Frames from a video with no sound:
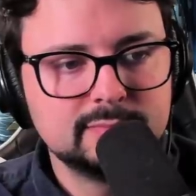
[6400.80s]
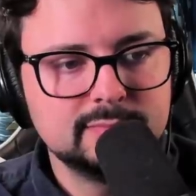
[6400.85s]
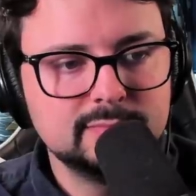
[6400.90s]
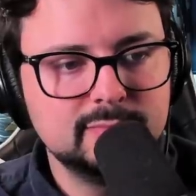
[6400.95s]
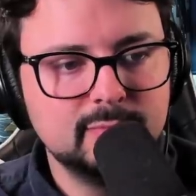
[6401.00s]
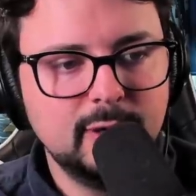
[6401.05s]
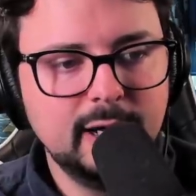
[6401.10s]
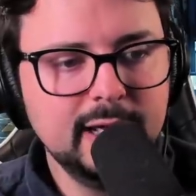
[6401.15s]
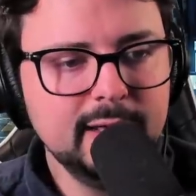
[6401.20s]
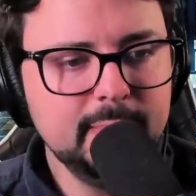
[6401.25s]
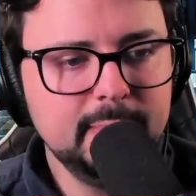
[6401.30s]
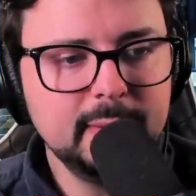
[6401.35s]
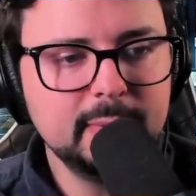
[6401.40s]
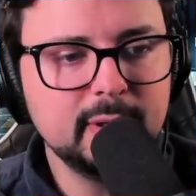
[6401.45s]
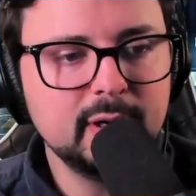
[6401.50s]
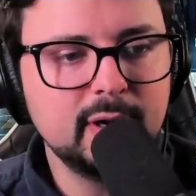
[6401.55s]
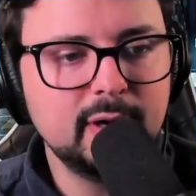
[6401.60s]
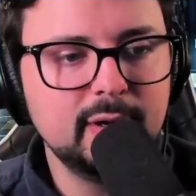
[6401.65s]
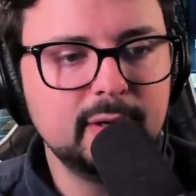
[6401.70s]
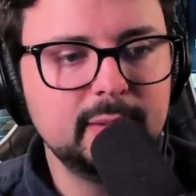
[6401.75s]
Why are people
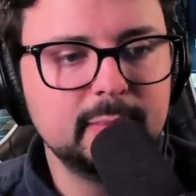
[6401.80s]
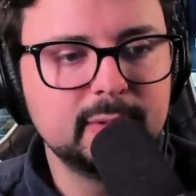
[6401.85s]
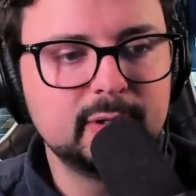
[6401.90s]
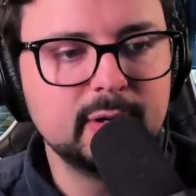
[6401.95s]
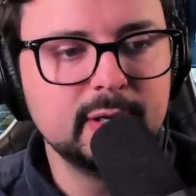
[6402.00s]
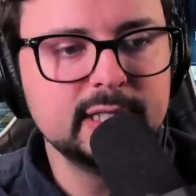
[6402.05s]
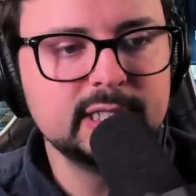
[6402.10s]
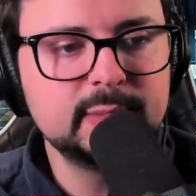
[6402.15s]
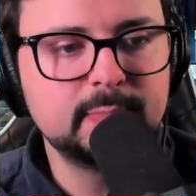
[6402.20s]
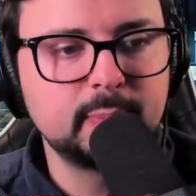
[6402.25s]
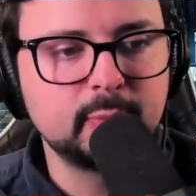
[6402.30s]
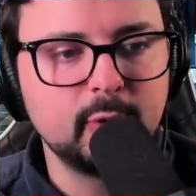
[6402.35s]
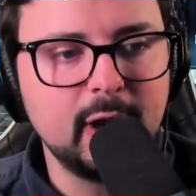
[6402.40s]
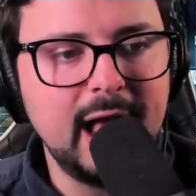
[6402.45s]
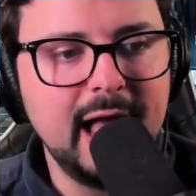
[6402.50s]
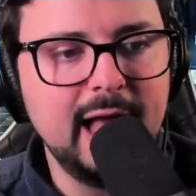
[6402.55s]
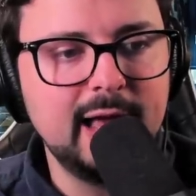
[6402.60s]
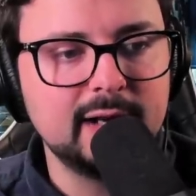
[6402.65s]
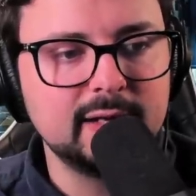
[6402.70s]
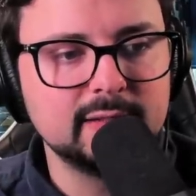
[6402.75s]
calling him Chris
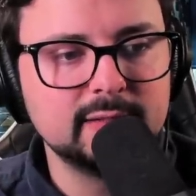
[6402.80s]
Pratt?